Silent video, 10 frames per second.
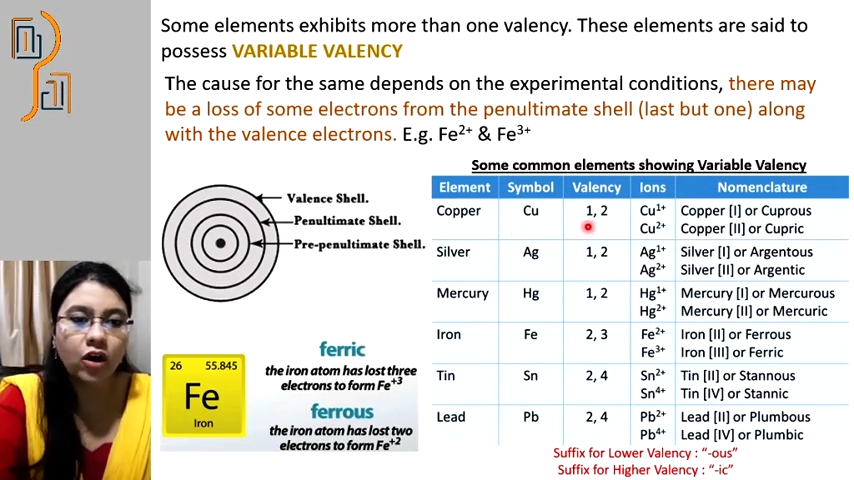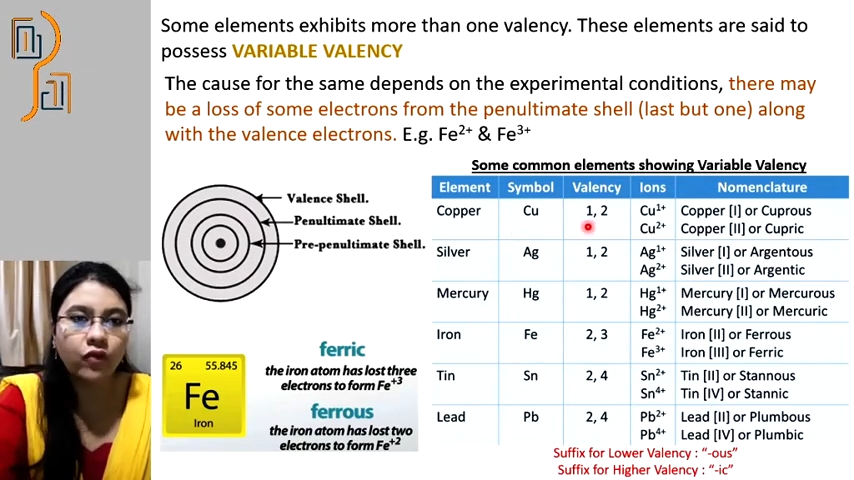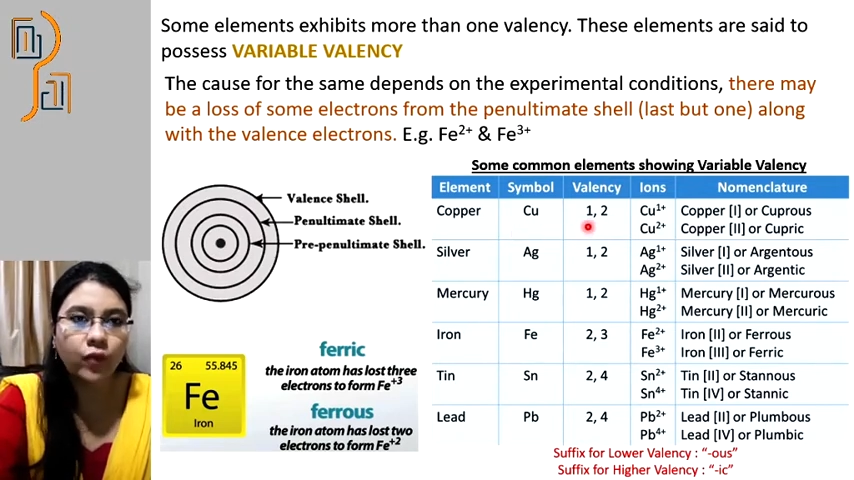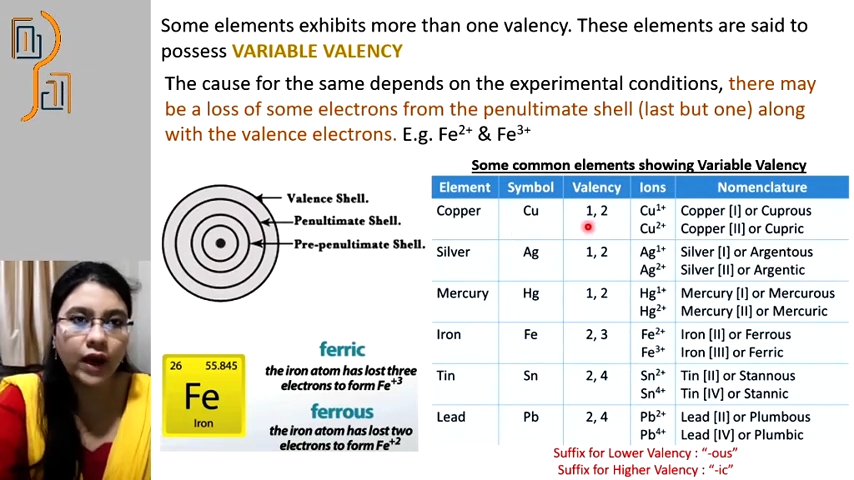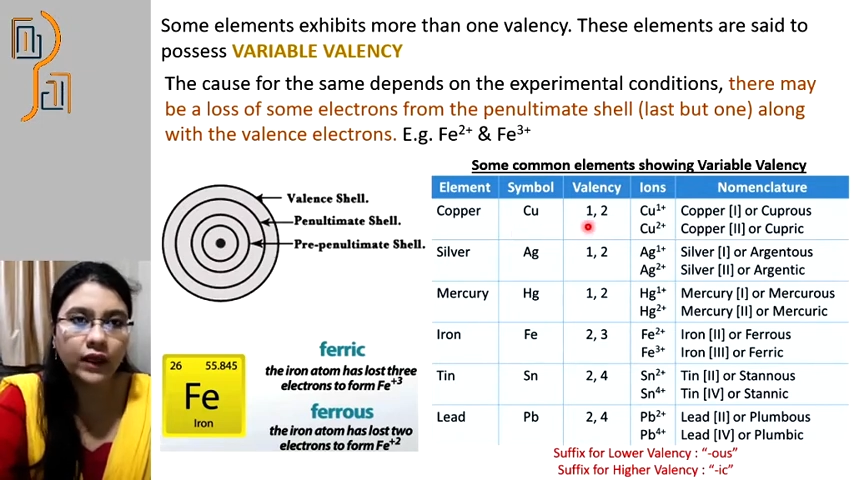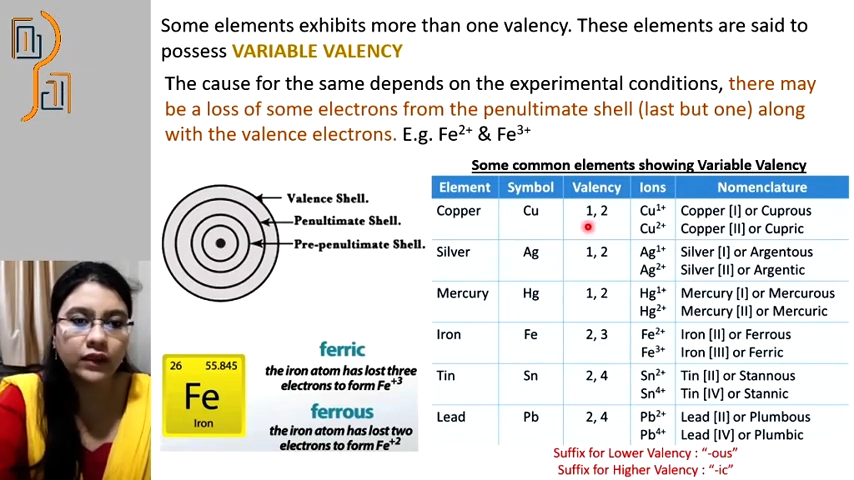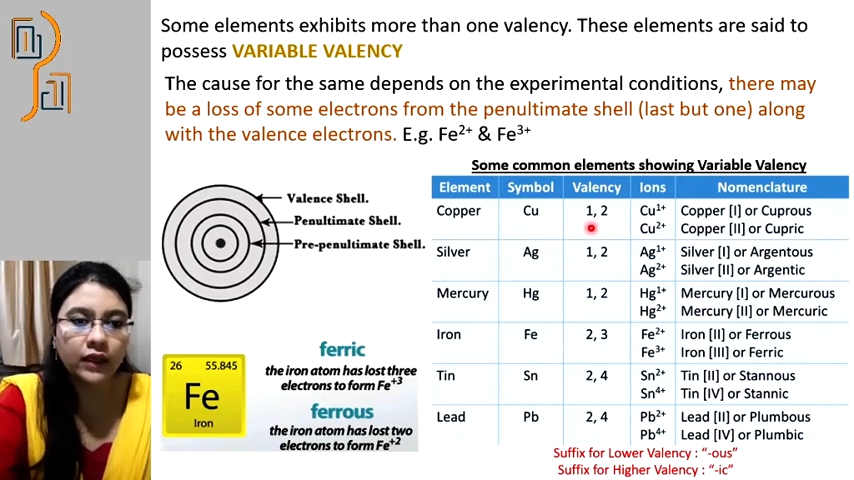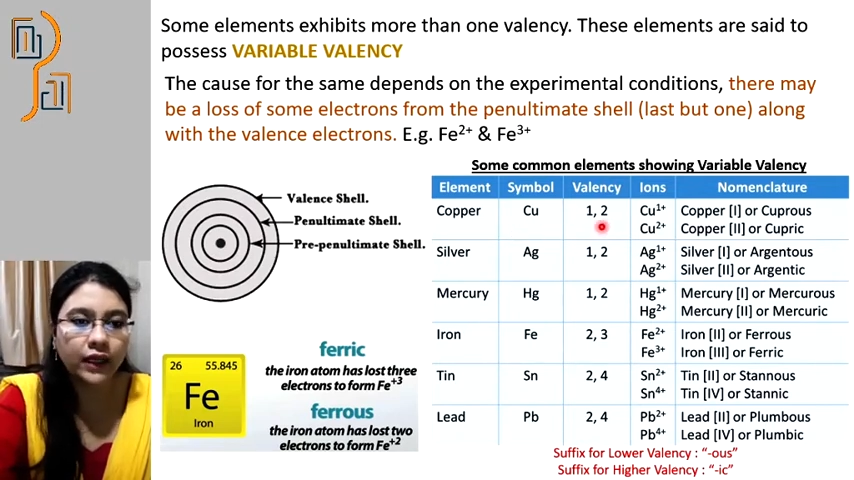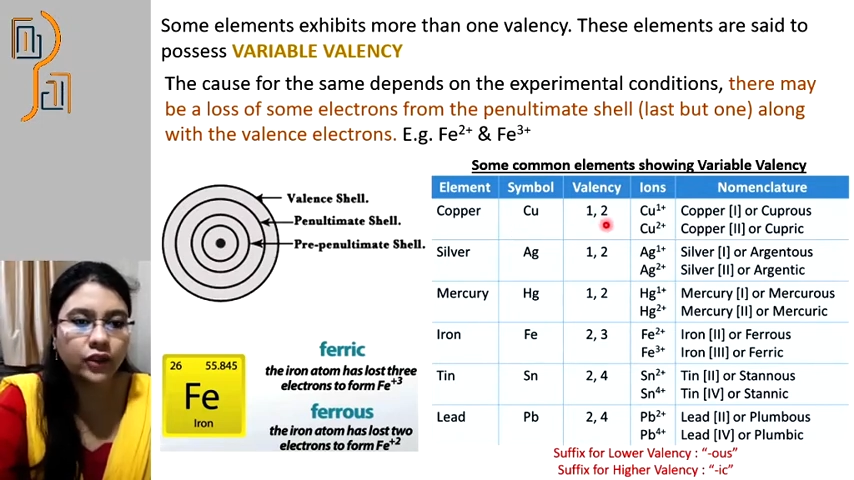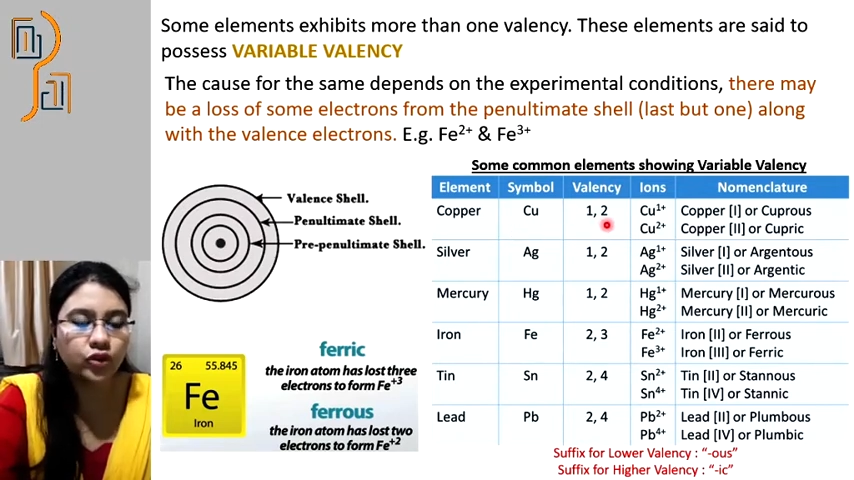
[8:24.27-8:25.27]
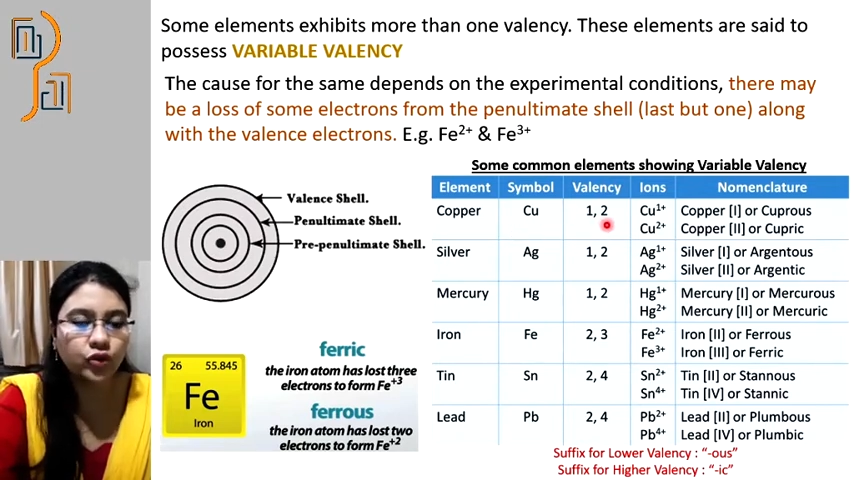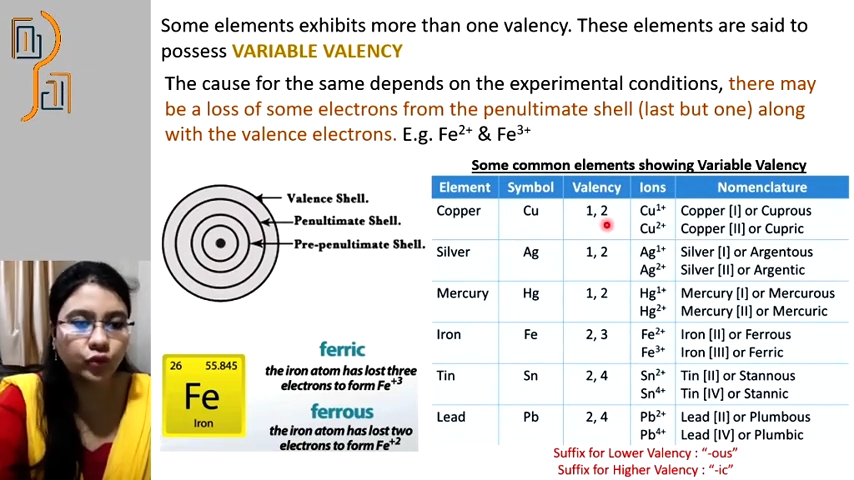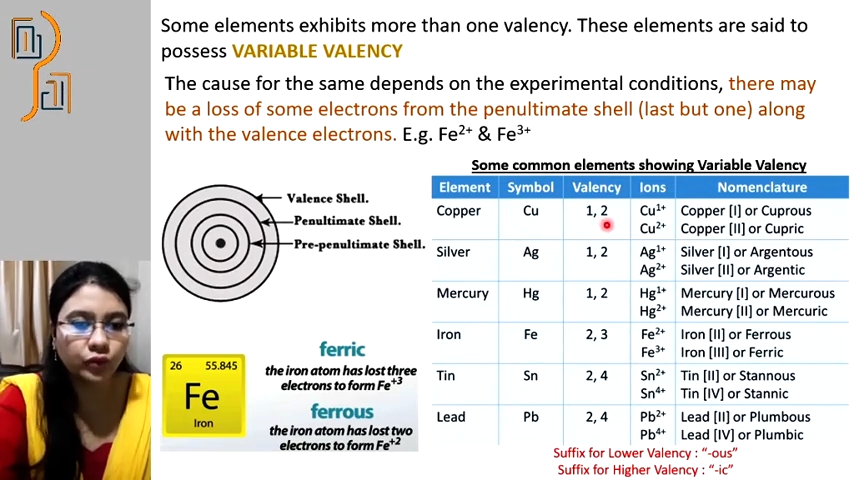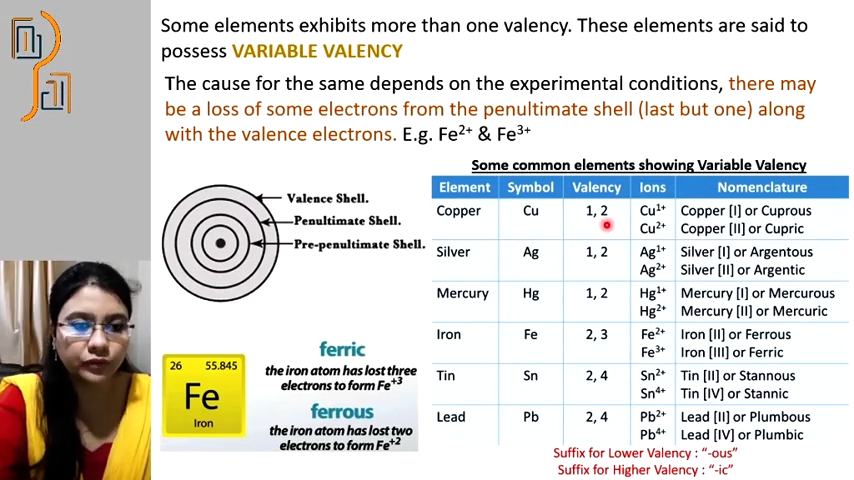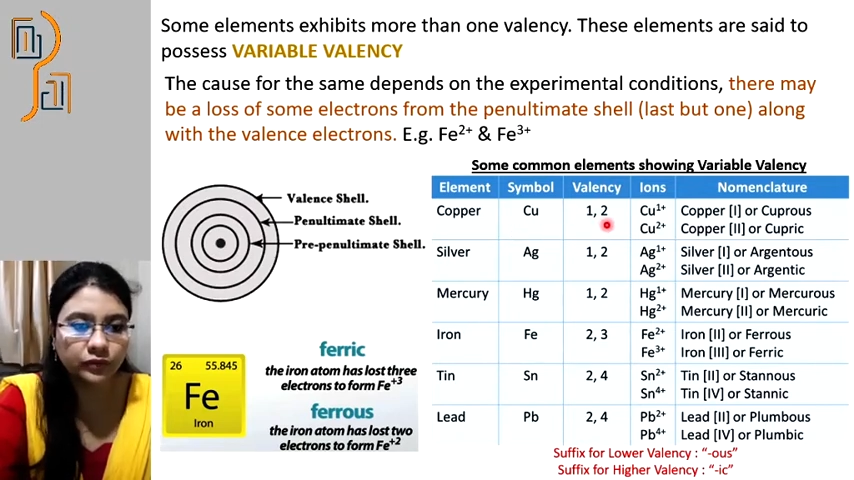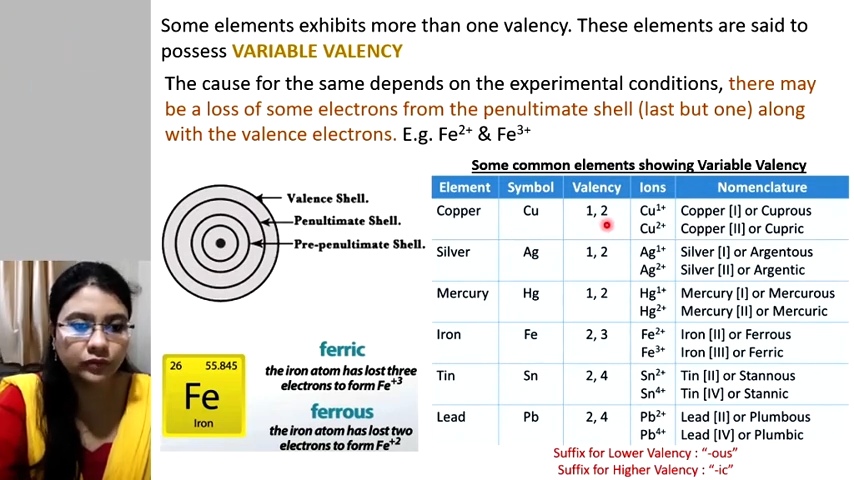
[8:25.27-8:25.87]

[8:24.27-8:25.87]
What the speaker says: of 1 and 2.